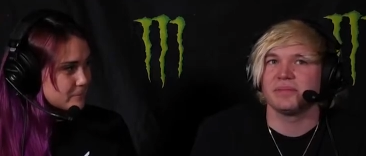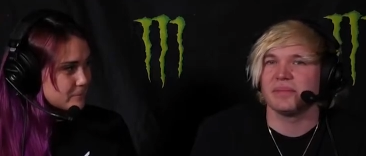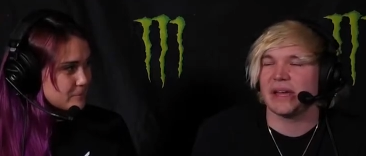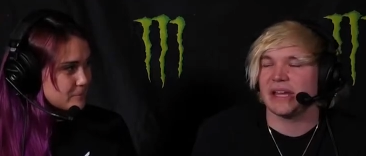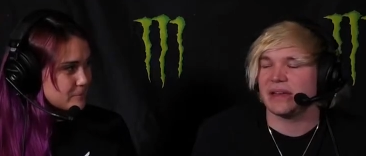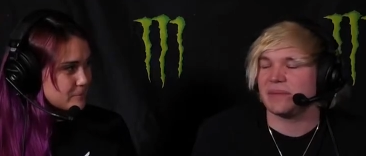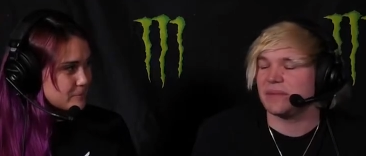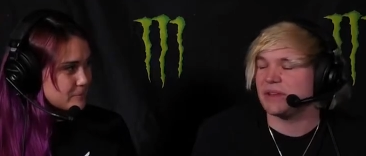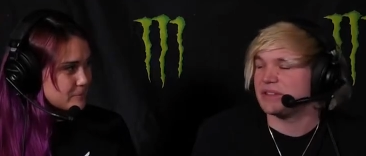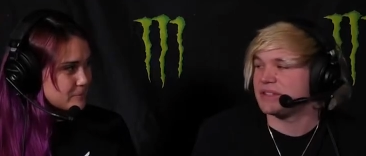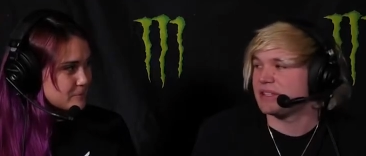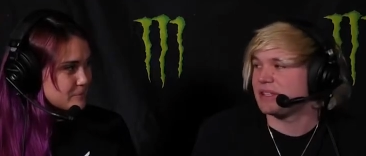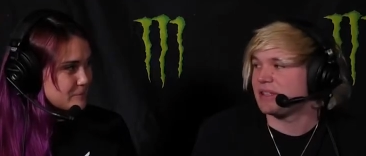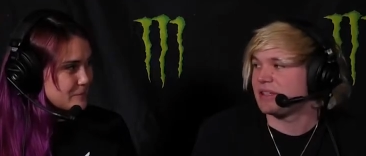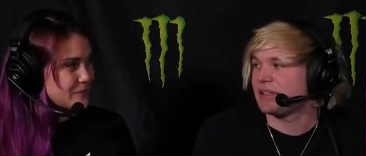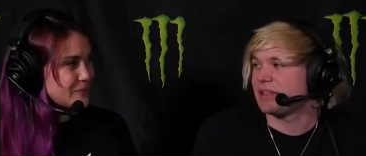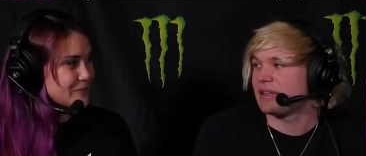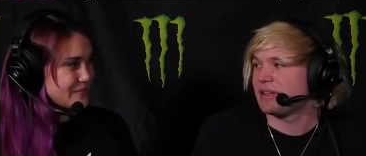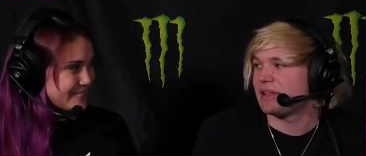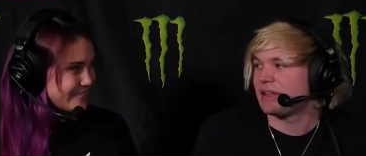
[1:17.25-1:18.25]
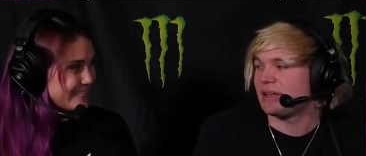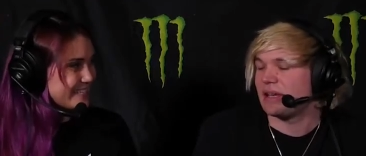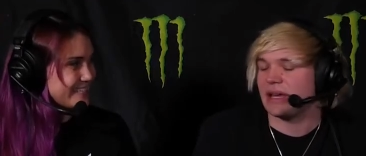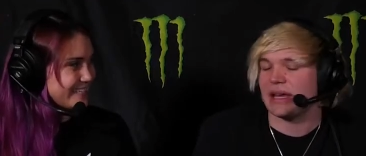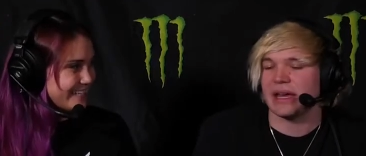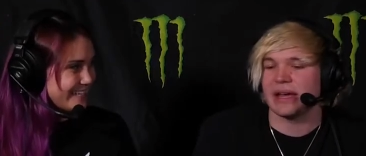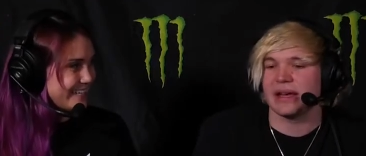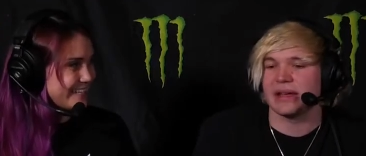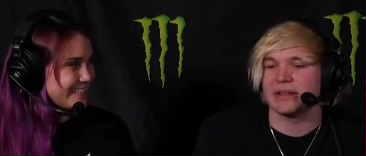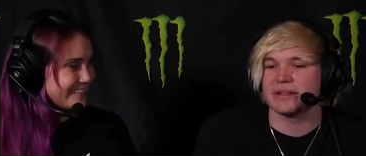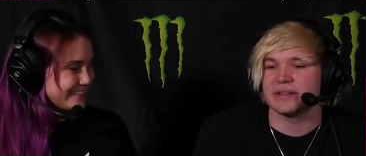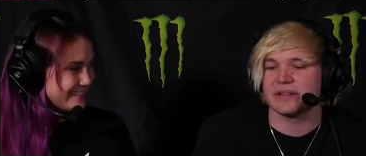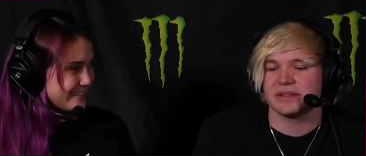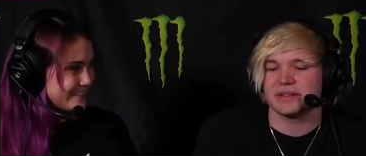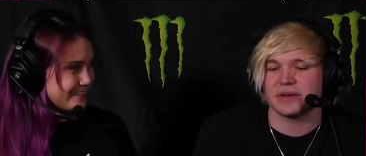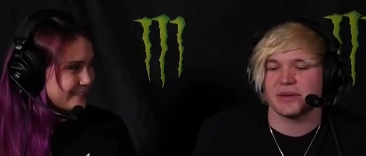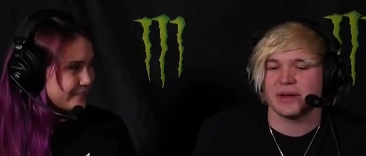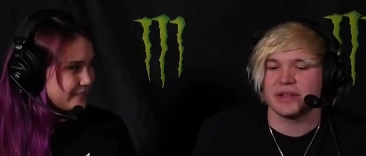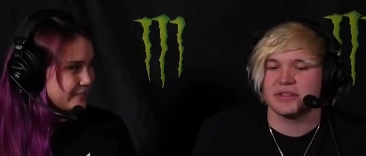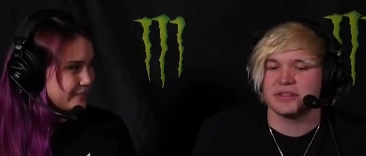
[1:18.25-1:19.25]
Speaker 1: making music. Music, yeah. And
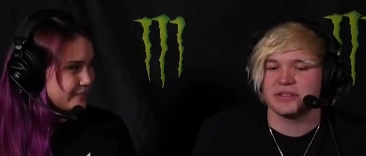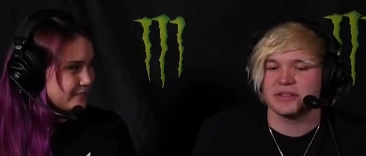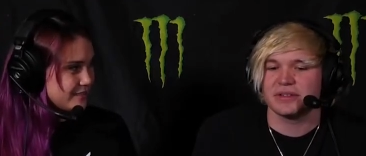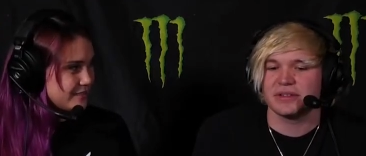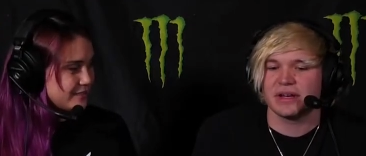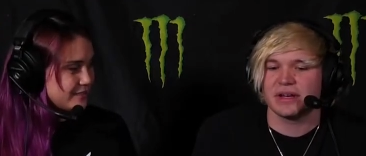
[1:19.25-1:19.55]
so I